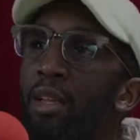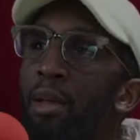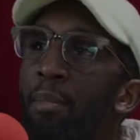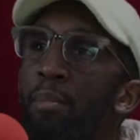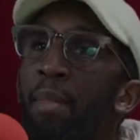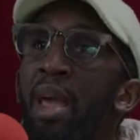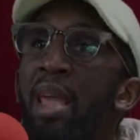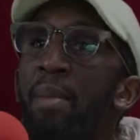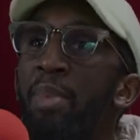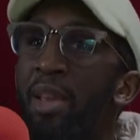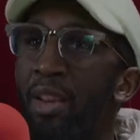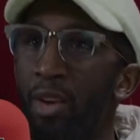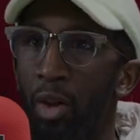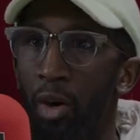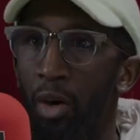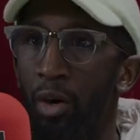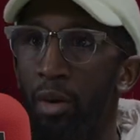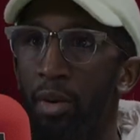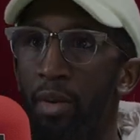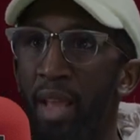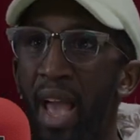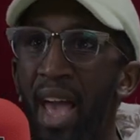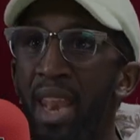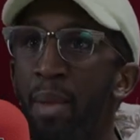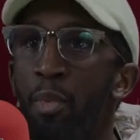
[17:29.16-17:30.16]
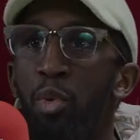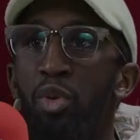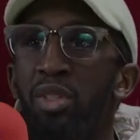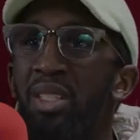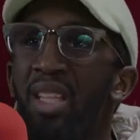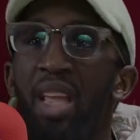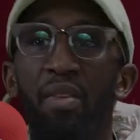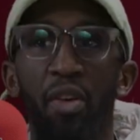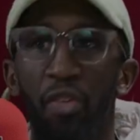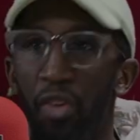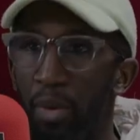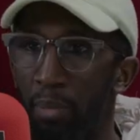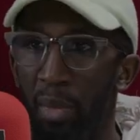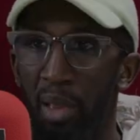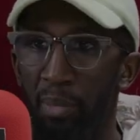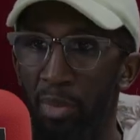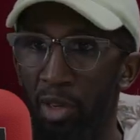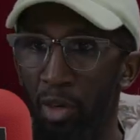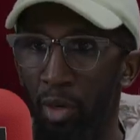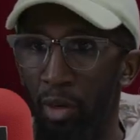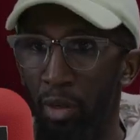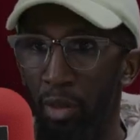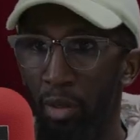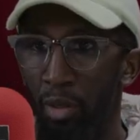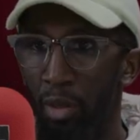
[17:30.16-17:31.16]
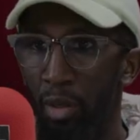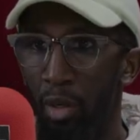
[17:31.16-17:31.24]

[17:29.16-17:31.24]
maybe not. Animals never think maybe not.